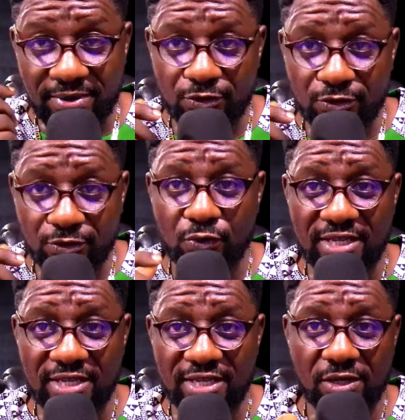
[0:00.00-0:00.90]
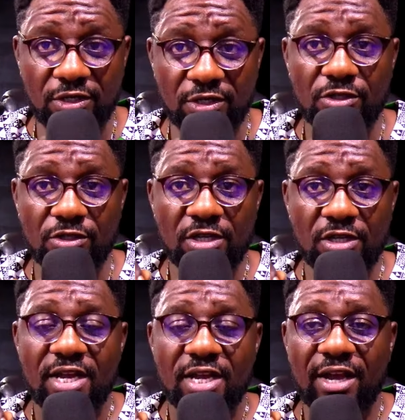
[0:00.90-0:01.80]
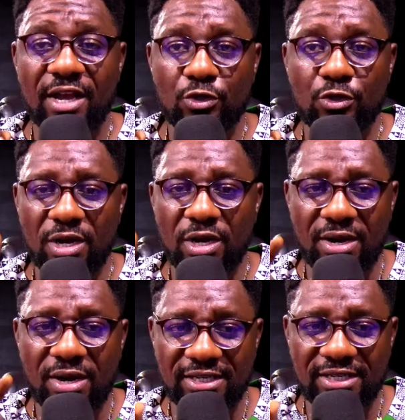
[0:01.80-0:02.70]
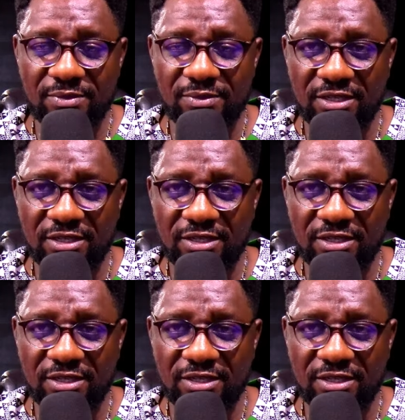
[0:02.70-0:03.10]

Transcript: answer all questions. I use 1 hour 30 minutes.